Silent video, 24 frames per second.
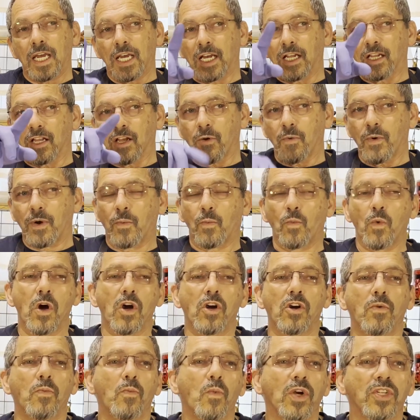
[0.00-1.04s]
Hello and
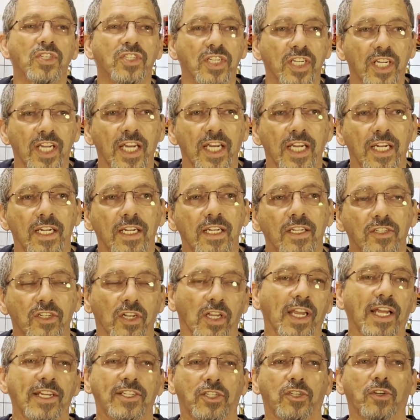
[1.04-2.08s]
welcome once again to
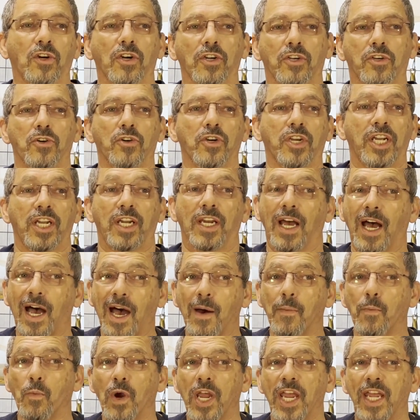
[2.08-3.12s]
Let's Start Cooking.
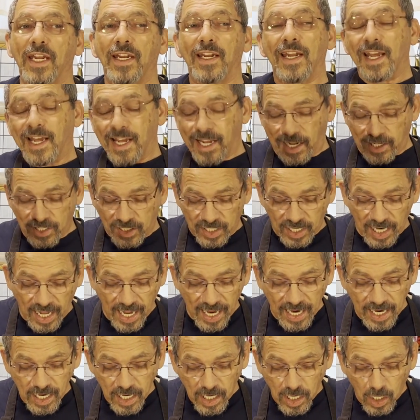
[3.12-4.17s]
I'm Wayne, and
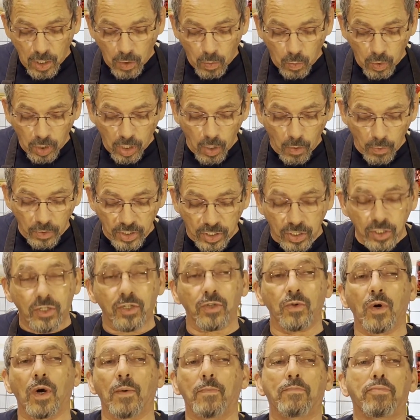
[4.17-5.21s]
today we're going to
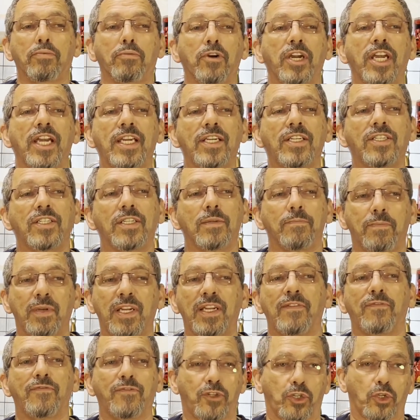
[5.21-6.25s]
do a braised
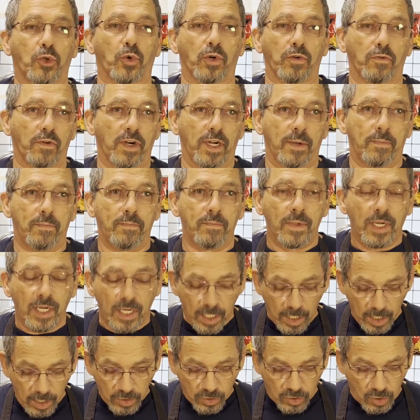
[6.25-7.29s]
beef short rib.
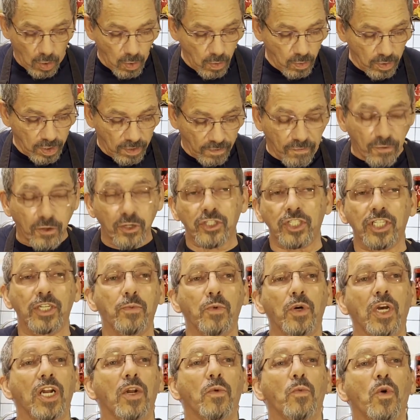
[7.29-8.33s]
So the first thing
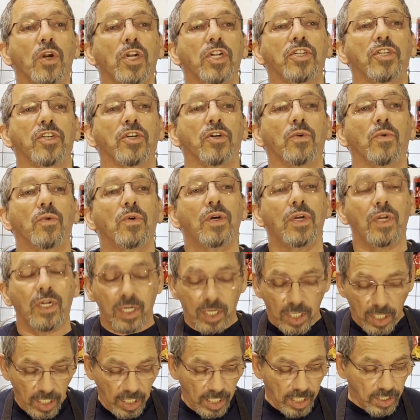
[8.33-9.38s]
we're going to want to do
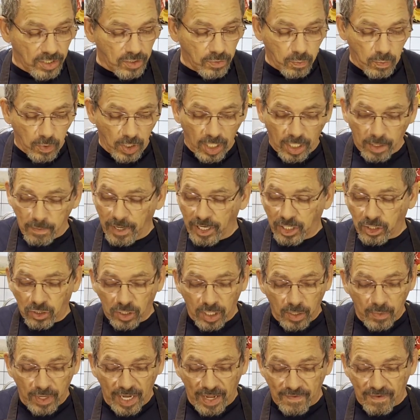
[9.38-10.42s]
is we're going to make sure
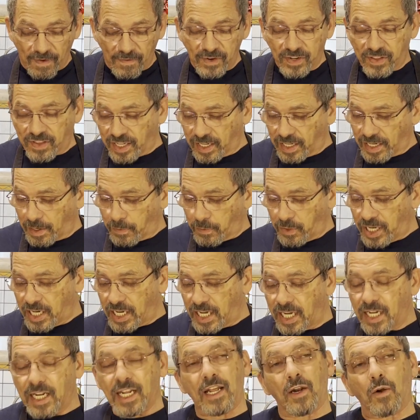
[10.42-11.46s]
that we have everything that we
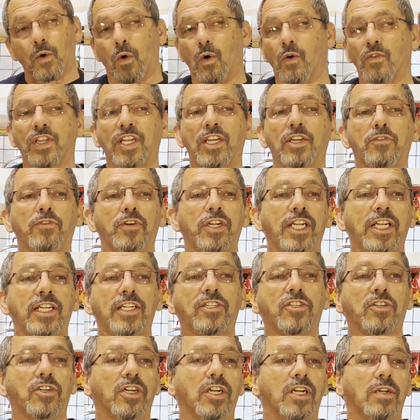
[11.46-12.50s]
need, and all the
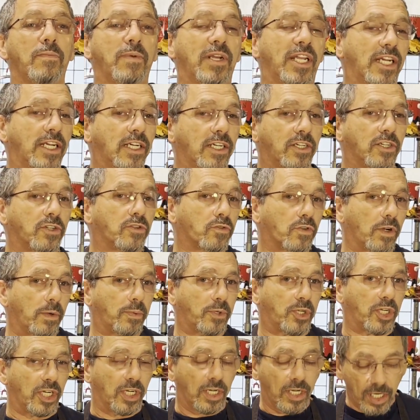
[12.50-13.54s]
ingredients are going to be in the
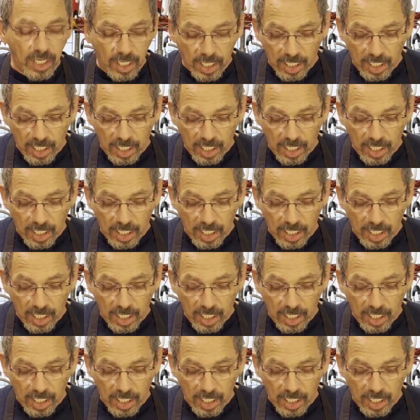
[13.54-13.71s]
description.